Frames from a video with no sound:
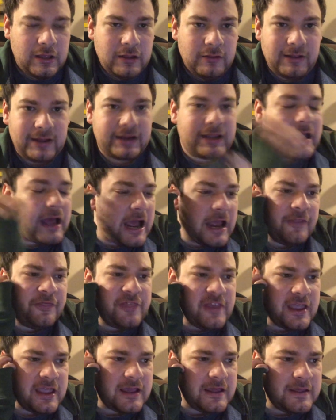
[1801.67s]
Like, I
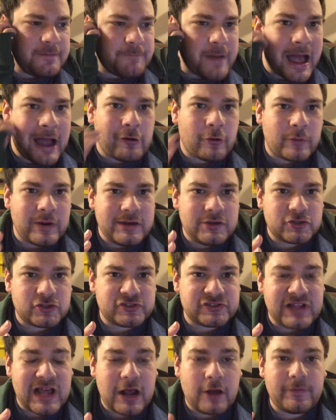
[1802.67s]
think in Power
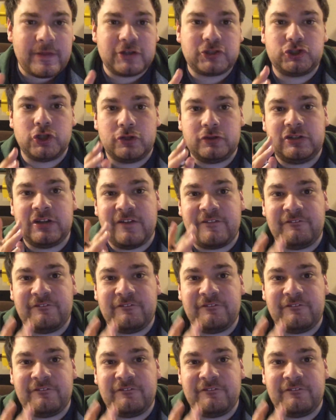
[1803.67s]
Rangers now, they should